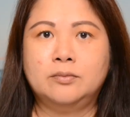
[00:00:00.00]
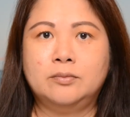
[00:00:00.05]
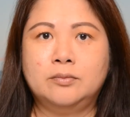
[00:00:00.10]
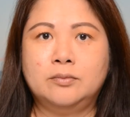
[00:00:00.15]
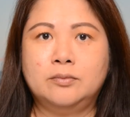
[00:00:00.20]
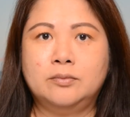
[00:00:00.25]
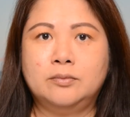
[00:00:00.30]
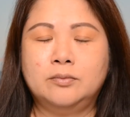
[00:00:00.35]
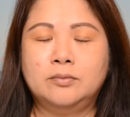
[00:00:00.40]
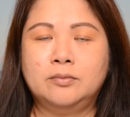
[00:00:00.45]
So
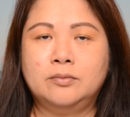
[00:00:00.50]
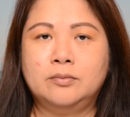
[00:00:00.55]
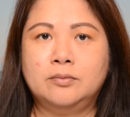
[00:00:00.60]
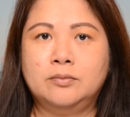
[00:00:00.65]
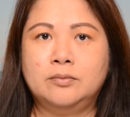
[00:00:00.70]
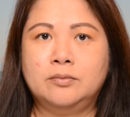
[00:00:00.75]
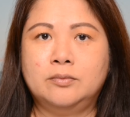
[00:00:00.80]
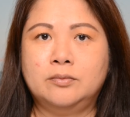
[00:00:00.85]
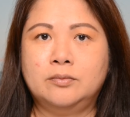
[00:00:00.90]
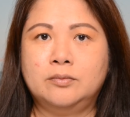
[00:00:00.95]
I'm just
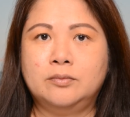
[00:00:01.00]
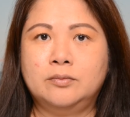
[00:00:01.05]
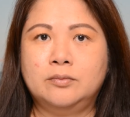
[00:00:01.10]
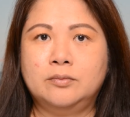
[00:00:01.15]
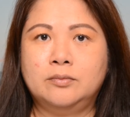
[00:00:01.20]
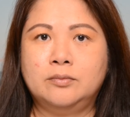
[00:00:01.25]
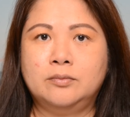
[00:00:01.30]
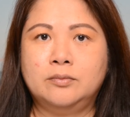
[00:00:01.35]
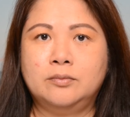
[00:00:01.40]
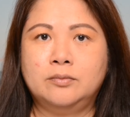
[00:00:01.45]
applying the
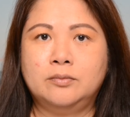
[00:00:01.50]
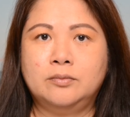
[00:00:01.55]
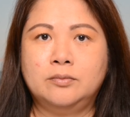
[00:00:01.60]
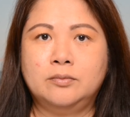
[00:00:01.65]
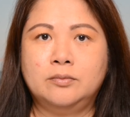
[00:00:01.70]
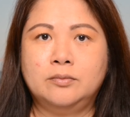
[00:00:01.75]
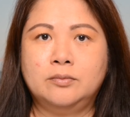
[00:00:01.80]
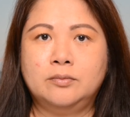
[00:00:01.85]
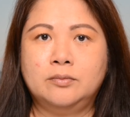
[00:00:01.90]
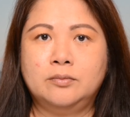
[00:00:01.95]
foundation on
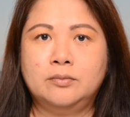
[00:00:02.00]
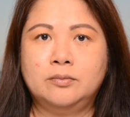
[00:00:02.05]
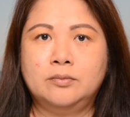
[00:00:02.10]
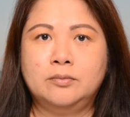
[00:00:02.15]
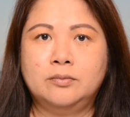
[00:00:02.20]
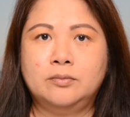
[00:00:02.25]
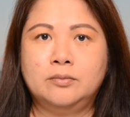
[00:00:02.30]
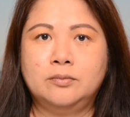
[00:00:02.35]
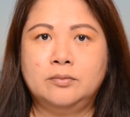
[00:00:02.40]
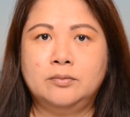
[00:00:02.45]
one
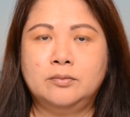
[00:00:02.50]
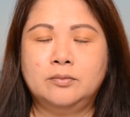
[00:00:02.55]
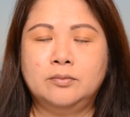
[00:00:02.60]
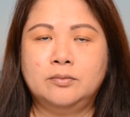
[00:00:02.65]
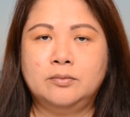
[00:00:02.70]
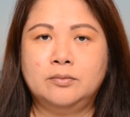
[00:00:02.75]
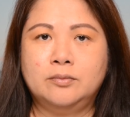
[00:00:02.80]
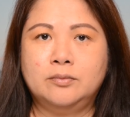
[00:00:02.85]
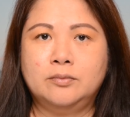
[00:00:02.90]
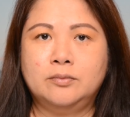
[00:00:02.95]
side, so you guys
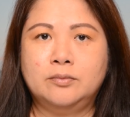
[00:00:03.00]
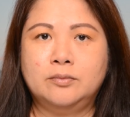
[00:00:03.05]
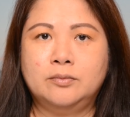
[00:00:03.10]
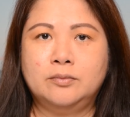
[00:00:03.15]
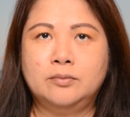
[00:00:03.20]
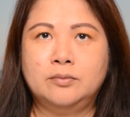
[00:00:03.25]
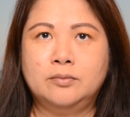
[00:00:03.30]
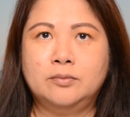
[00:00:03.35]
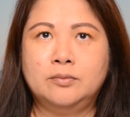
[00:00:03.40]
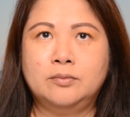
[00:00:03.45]
be able to
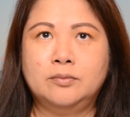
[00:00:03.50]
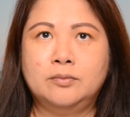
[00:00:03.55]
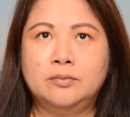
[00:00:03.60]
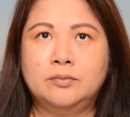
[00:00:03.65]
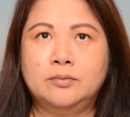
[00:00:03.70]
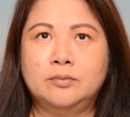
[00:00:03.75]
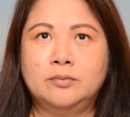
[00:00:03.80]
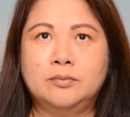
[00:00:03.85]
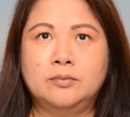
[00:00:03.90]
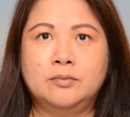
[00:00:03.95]
see the
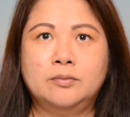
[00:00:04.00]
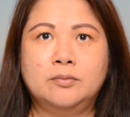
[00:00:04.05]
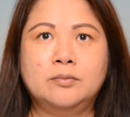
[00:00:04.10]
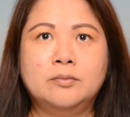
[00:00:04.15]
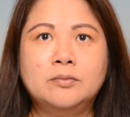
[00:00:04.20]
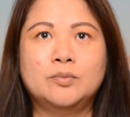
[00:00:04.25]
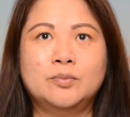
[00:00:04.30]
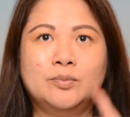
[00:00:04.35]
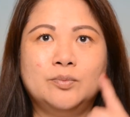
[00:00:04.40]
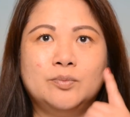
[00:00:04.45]
difference
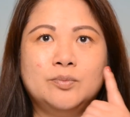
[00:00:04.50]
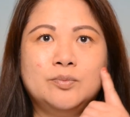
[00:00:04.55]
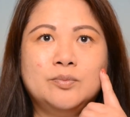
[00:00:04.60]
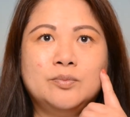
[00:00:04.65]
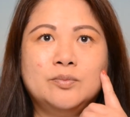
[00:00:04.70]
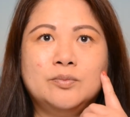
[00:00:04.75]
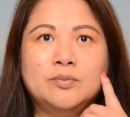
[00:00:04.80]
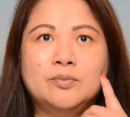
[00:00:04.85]
between